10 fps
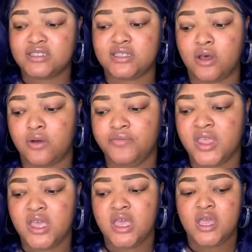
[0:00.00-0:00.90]
So
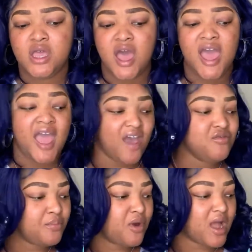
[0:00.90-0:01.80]
I have a
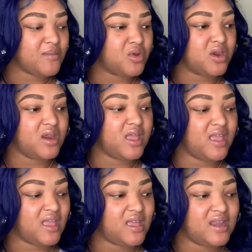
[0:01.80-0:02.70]
primer
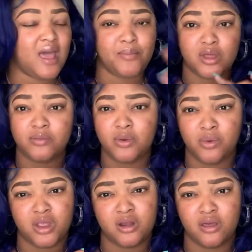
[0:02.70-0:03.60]
and I'm gonna be
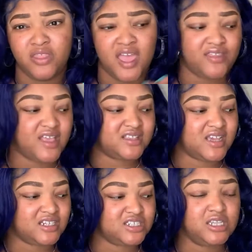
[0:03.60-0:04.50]
working on that. That's
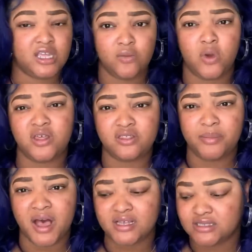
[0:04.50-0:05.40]
actually in one of the
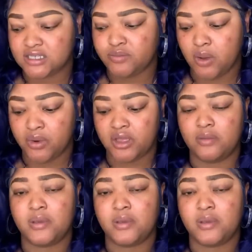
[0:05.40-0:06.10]
boxes, but we're gonna